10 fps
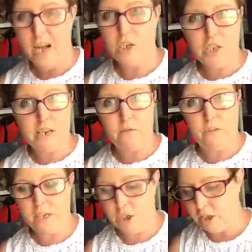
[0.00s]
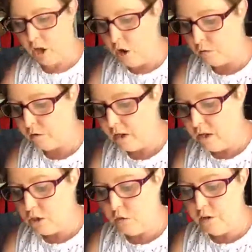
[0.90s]
I just think it finishes it off.
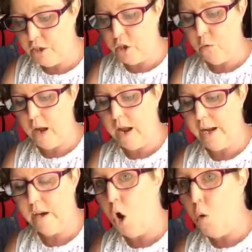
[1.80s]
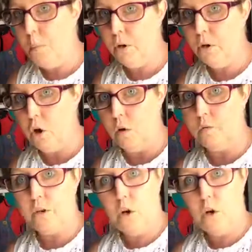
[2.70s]
So if I do an open cuff,